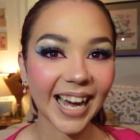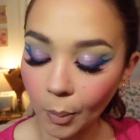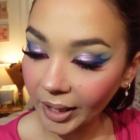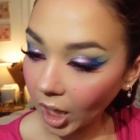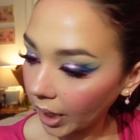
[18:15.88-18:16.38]
Oh
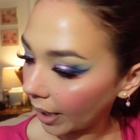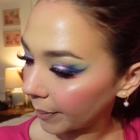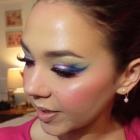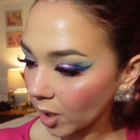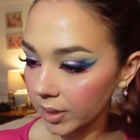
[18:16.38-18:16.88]
my God, I'm
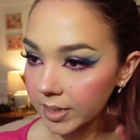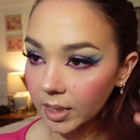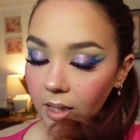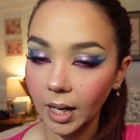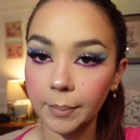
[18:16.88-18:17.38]

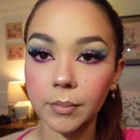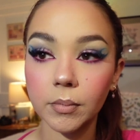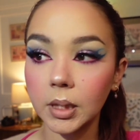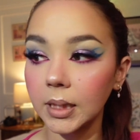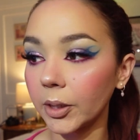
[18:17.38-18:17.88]
exhausted. I'm
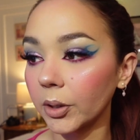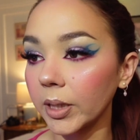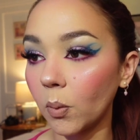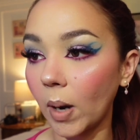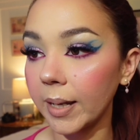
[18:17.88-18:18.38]

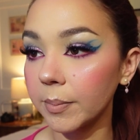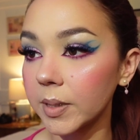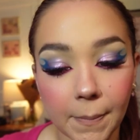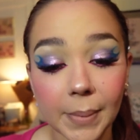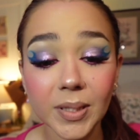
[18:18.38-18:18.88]
literally
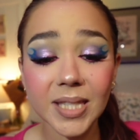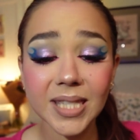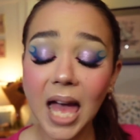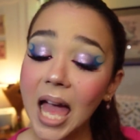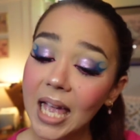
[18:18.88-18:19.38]
wiped. People
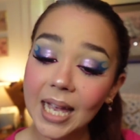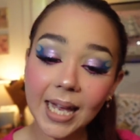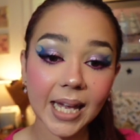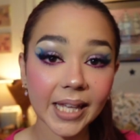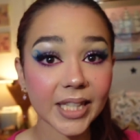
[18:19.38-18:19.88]

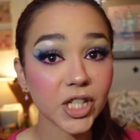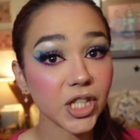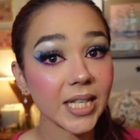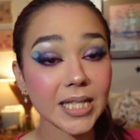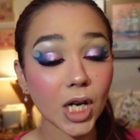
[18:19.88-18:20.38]
say this
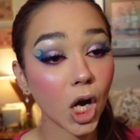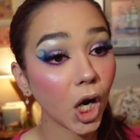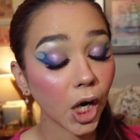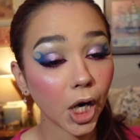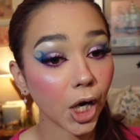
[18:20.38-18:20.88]
shit isn't
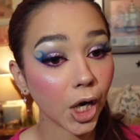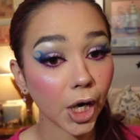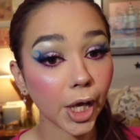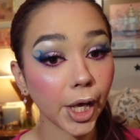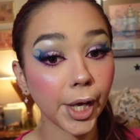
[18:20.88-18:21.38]

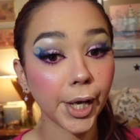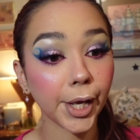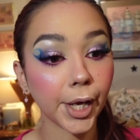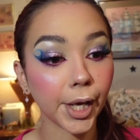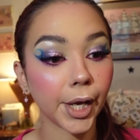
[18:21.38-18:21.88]
hard.
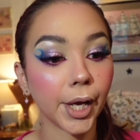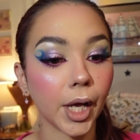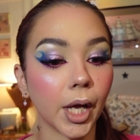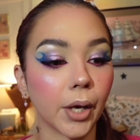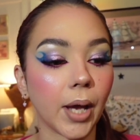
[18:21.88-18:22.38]

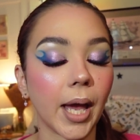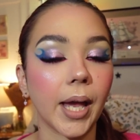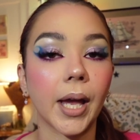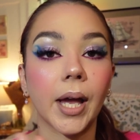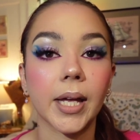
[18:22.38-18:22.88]

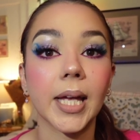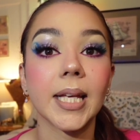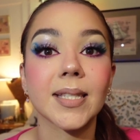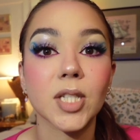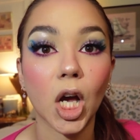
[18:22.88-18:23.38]
Okay,
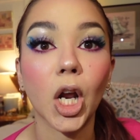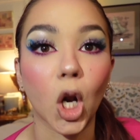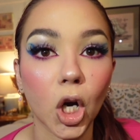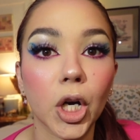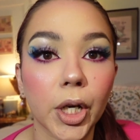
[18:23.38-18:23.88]
it's not
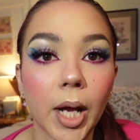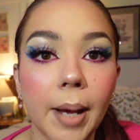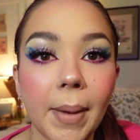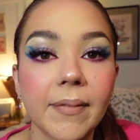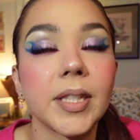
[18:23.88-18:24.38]
hard.
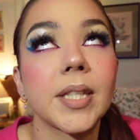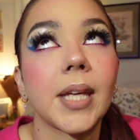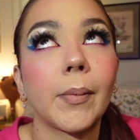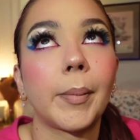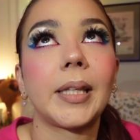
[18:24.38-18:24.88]
I'm having the
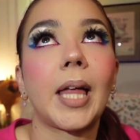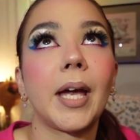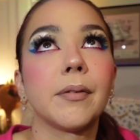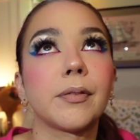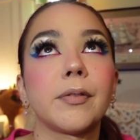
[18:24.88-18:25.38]
time of my
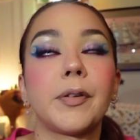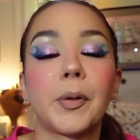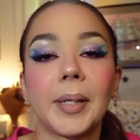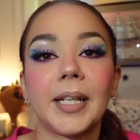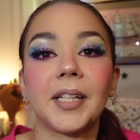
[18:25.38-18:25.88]
life
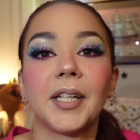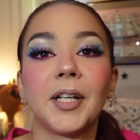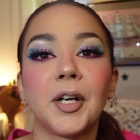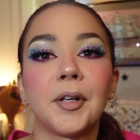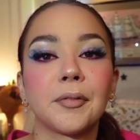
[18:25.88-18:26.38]
filming
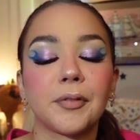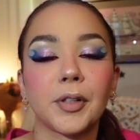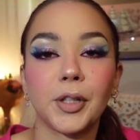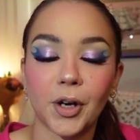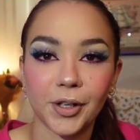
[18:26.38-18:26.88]
for
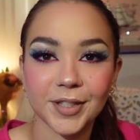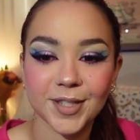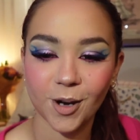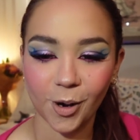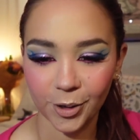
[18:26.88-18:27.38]
y'all. It's
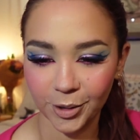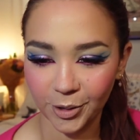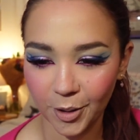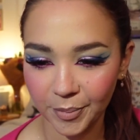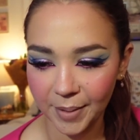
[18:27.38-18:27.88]
not hard at
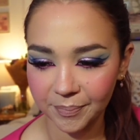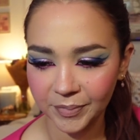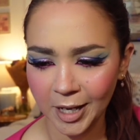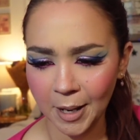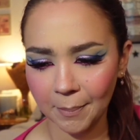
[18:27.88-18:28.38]
all, but
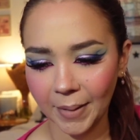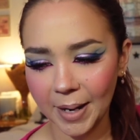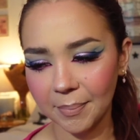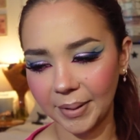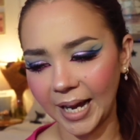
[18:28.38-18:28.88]
my
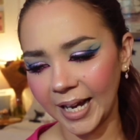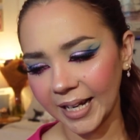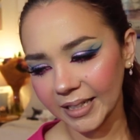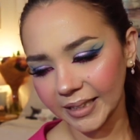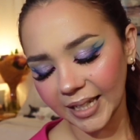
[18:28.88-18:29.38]

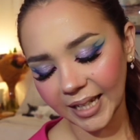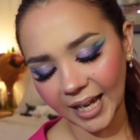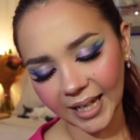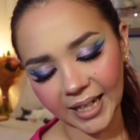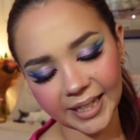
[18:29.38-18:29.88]
back, like
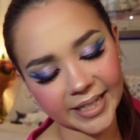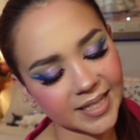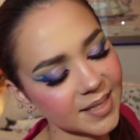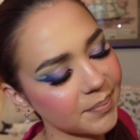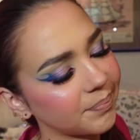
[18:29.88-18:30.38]
I gotta get
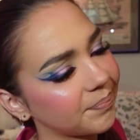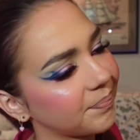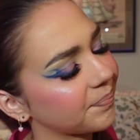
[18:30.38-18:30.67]
some